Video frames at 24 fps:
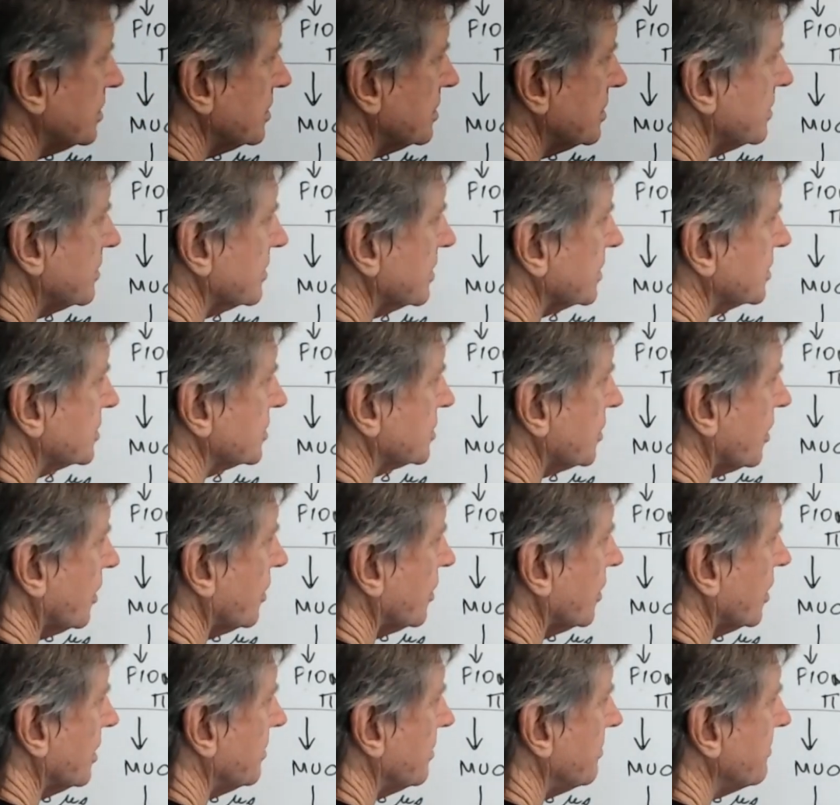the
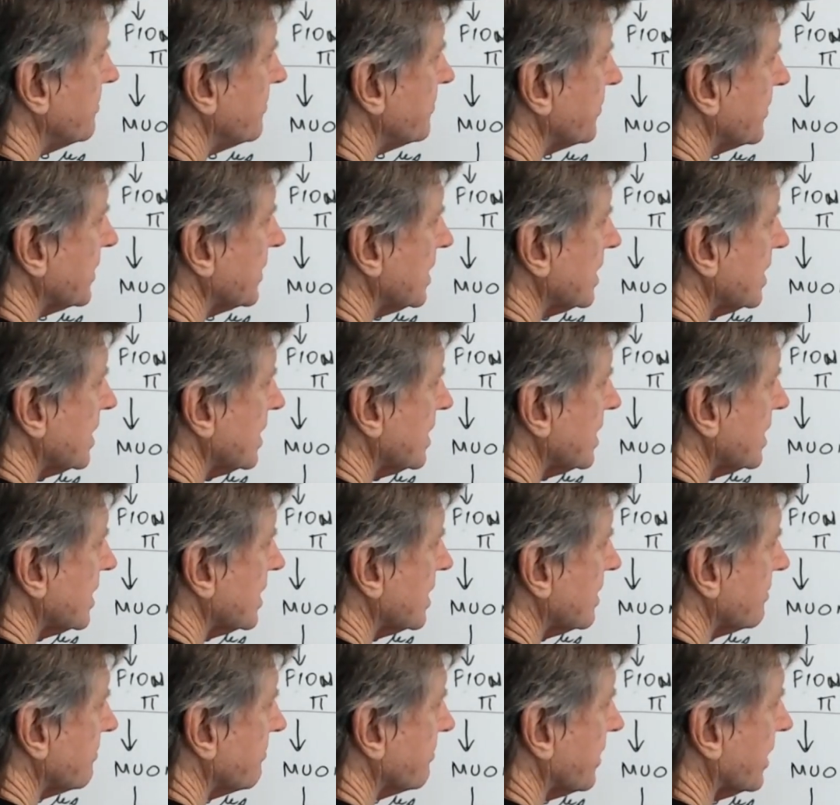time,
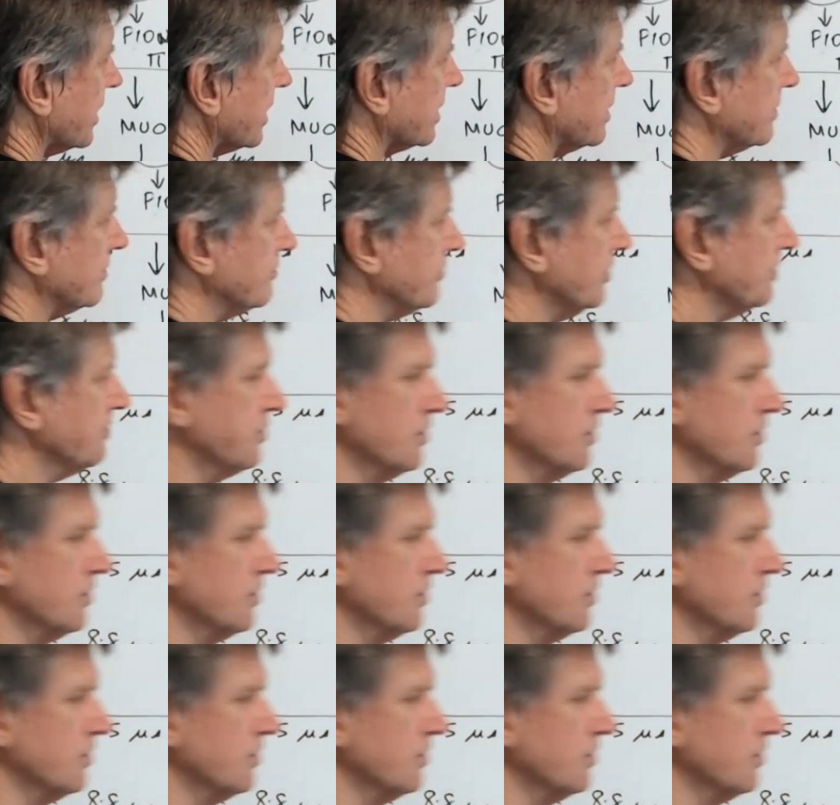but we put a